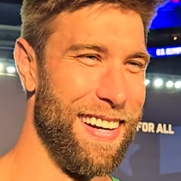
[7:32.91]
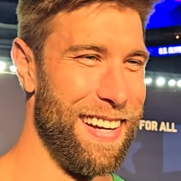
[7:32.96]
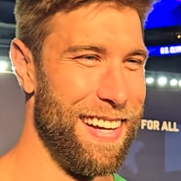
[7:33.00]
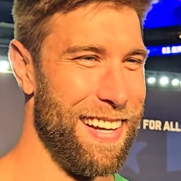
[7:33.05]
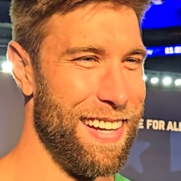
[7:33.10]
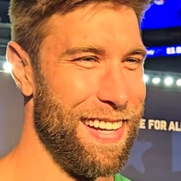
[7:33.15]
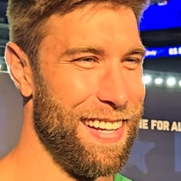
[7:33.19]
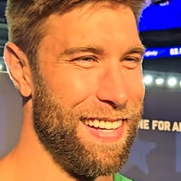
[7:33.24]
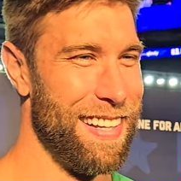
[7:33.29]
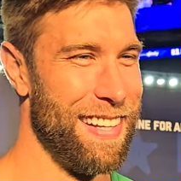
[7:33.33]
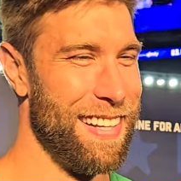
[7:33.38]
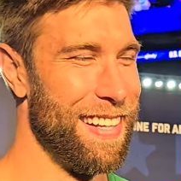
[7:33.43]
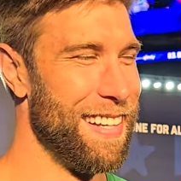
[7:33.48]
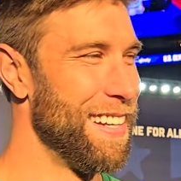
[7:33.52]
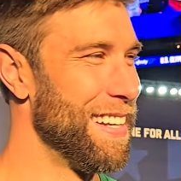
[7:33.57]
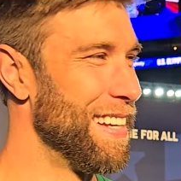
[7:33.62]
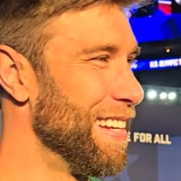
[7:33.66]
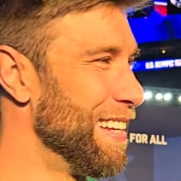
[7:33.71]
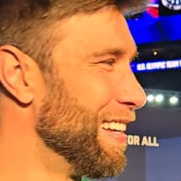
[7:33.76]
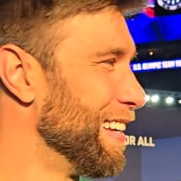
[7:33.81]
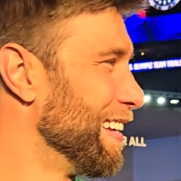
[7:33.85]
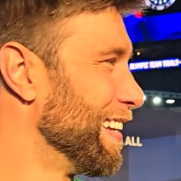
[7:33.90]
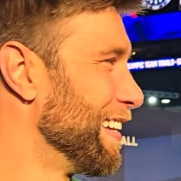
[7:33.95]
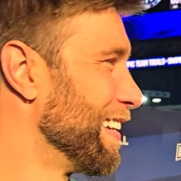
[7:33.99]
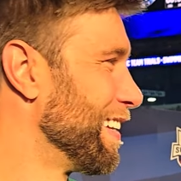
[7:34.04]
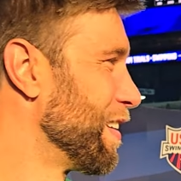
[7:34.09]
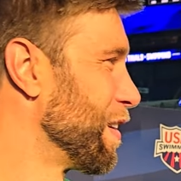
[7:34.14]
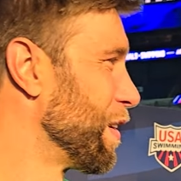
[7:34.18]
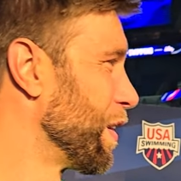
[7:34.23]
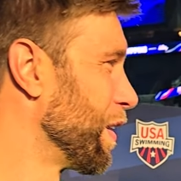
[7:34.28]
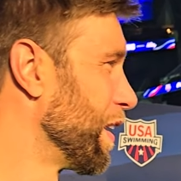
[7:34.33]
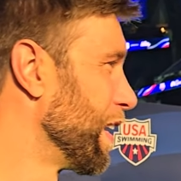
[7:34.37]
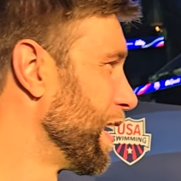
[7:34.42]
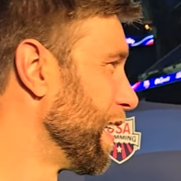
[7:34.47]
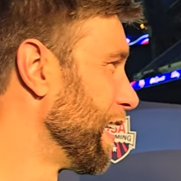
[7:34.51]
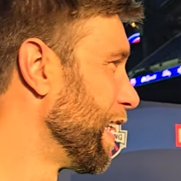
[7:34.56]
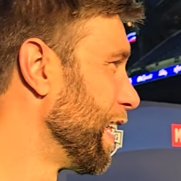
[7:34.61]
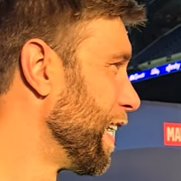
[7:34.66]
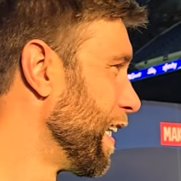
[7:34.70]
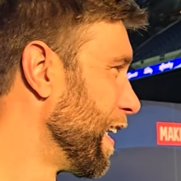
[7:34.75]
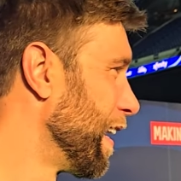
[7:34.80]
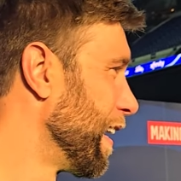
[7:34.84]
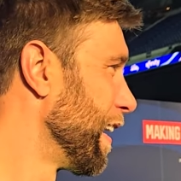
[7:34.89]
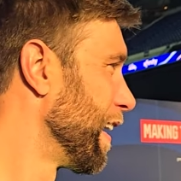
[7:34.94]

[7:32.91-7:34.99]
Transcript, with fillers: You gonna hang around? Is this